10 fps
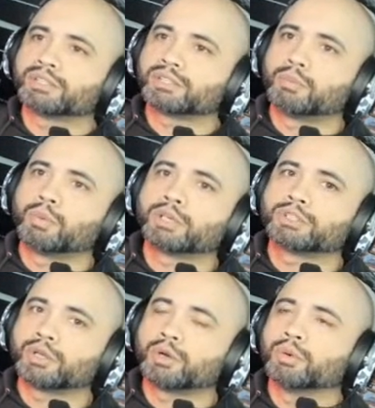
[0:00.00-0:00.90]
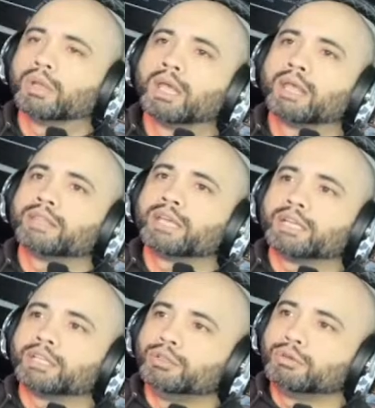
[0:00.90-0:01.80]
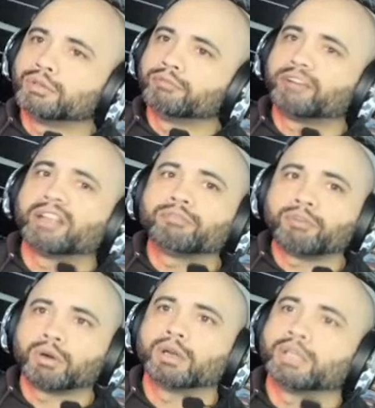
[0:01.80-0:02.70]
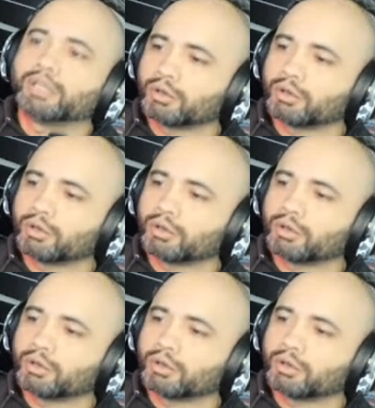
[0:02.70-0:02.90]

somewhere so that you can fight for it.